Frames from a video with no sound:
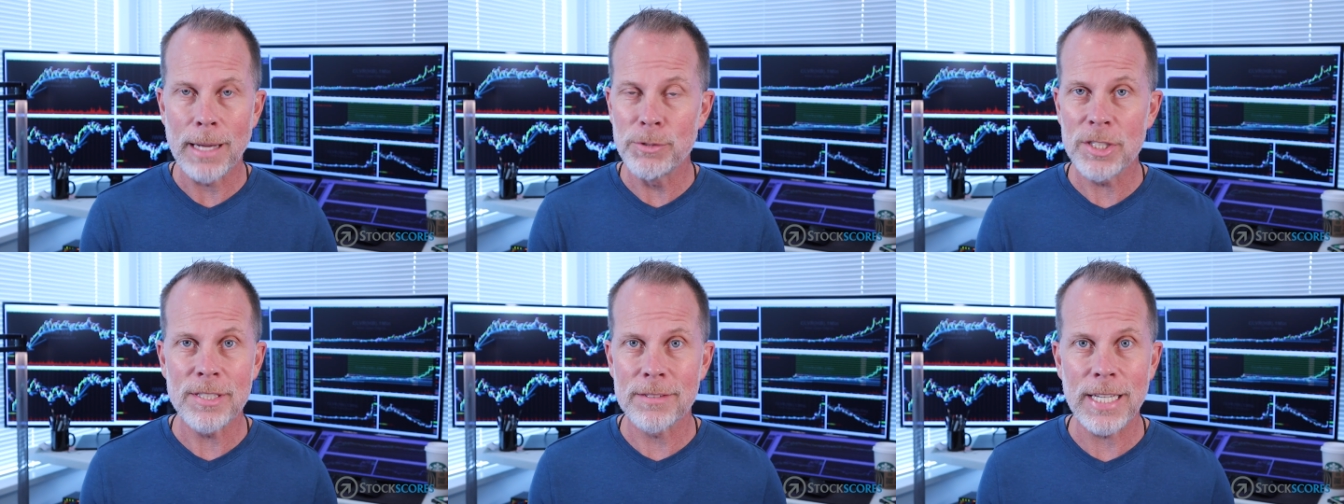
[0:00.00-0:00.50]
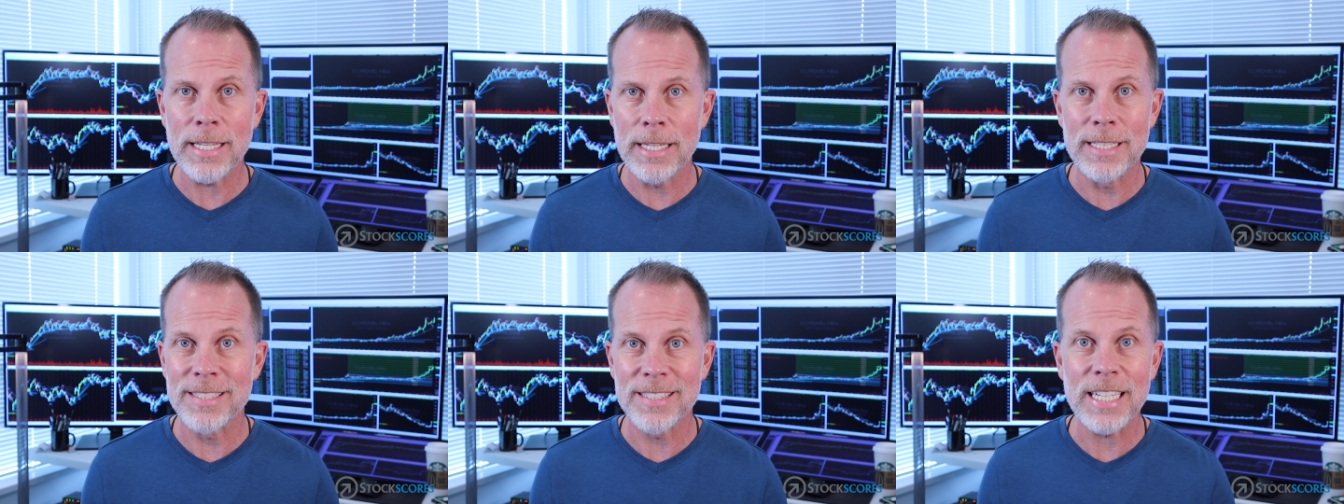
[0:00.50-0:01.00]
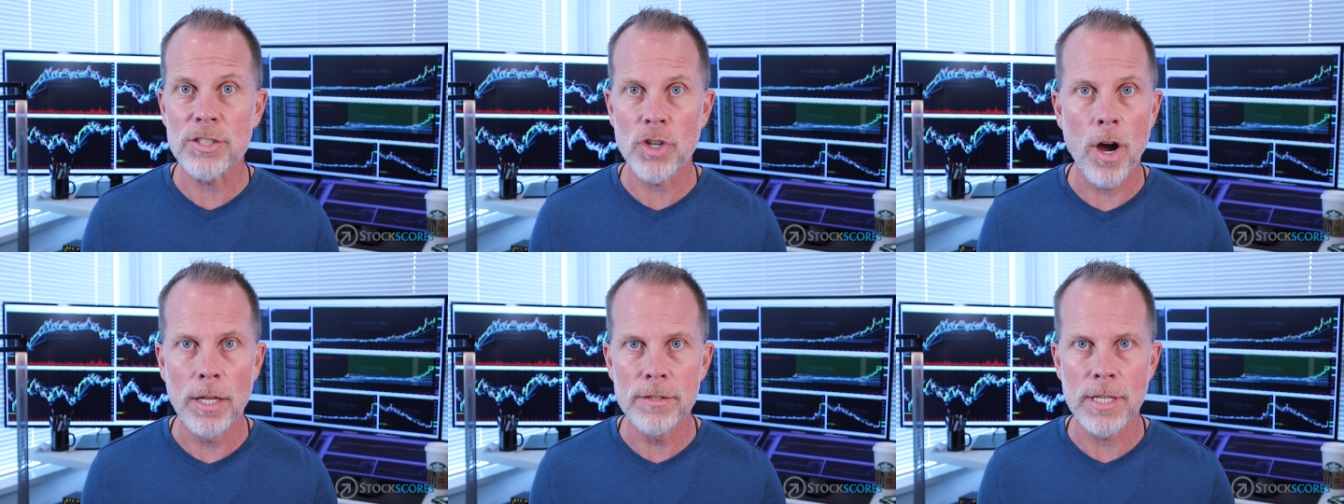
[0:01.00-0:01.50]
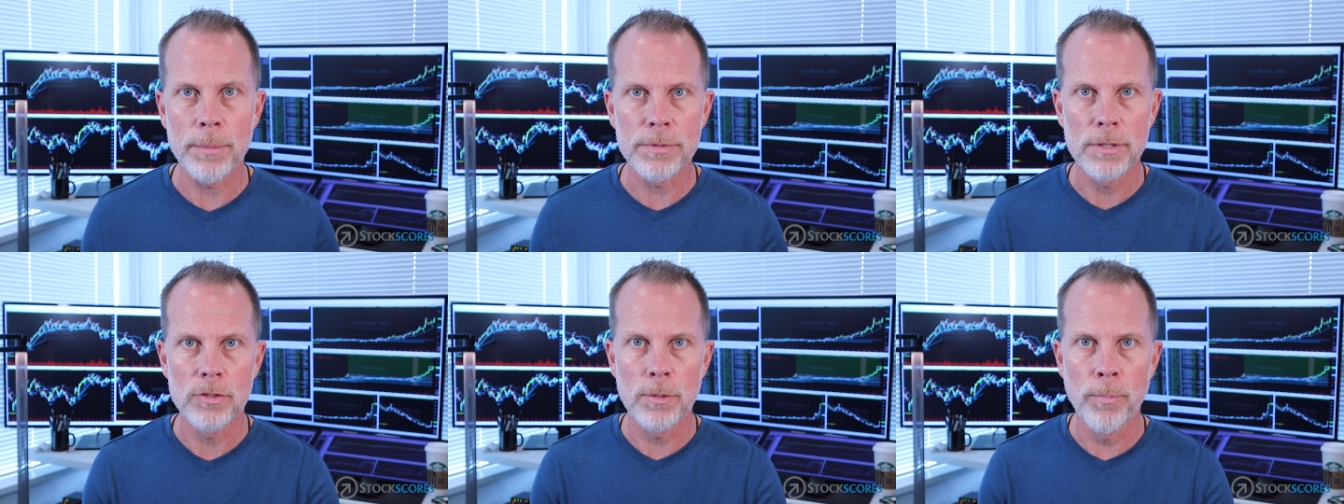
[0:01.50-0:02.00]
I'm just sticking to 6
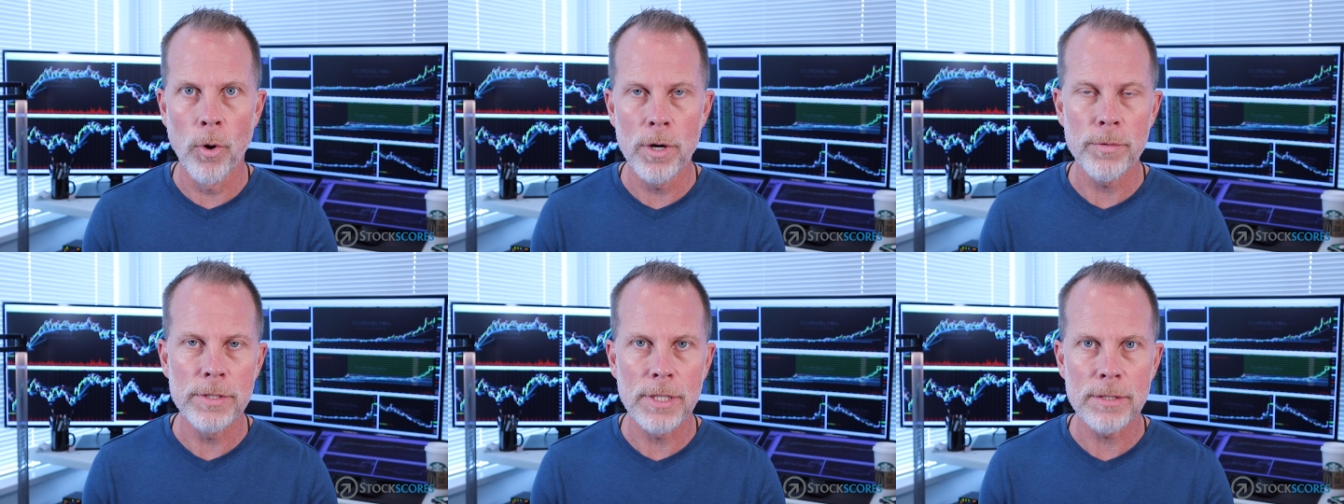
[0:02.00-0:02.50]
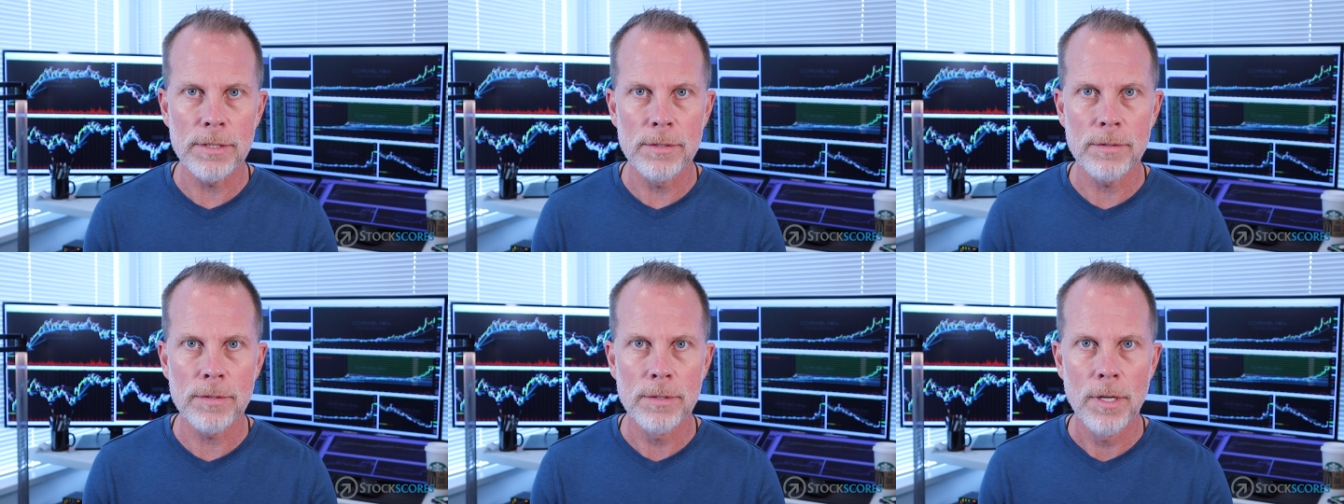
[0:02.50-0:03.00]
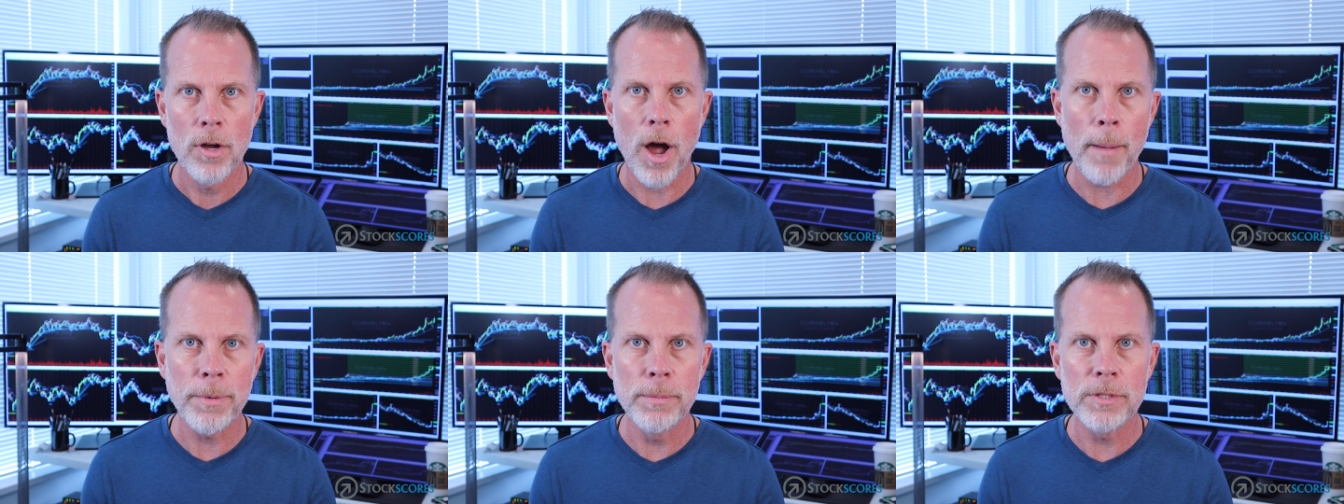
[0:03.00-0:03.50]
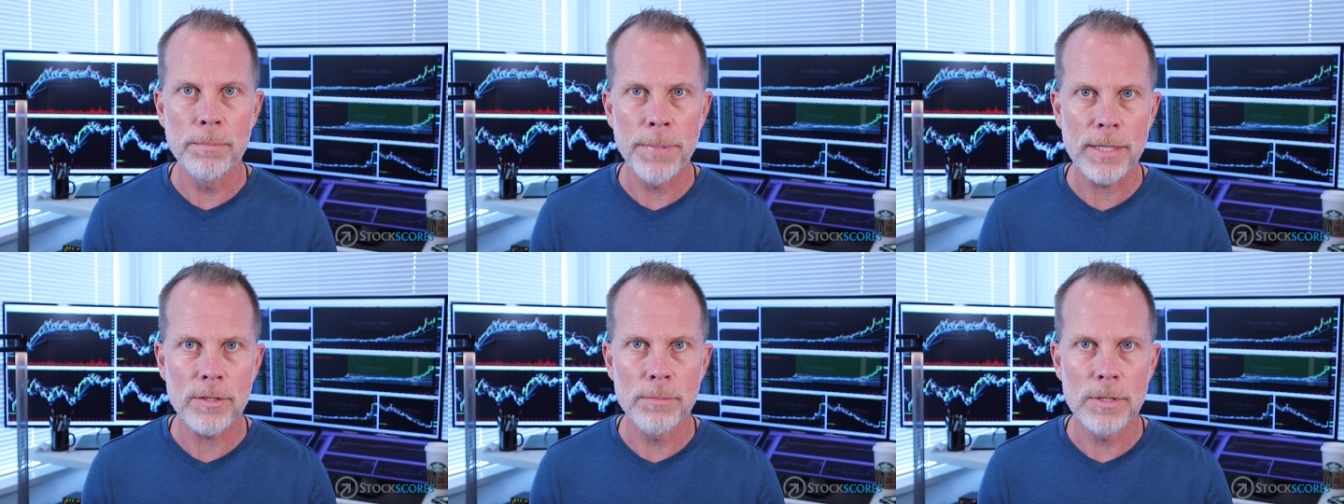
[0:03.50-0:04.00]
concepts: support, resistance, optimism,
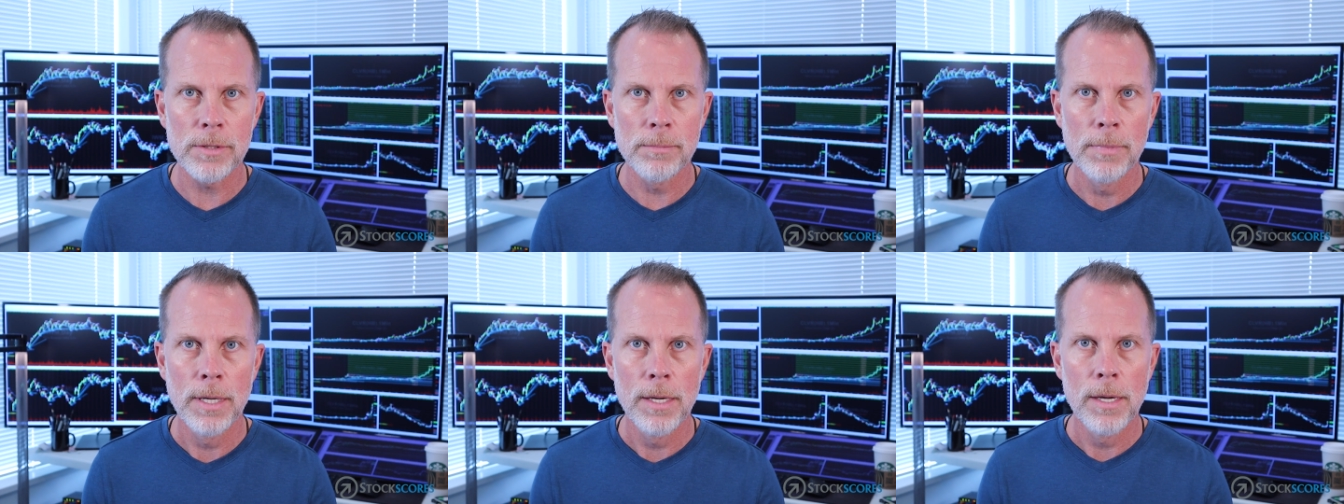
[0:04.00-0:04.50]
pessimism,